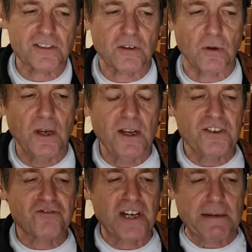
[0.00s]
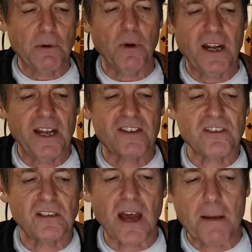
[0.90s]
So string number 1 is
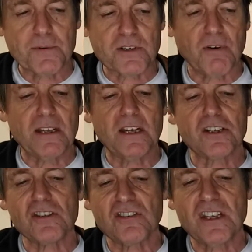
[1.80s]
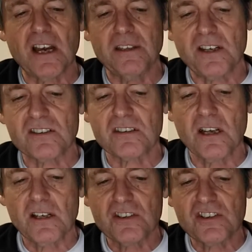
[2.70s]
the top string that you see on this
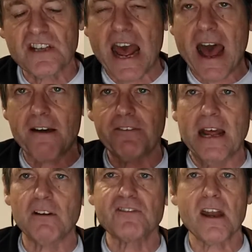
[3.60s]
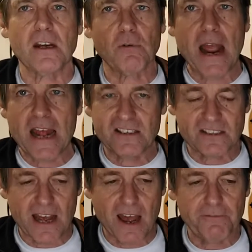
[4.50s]
staff. Now it's not a grand
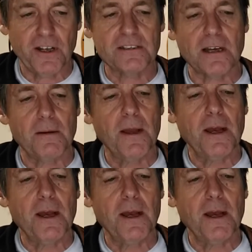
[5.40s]
staff, it's a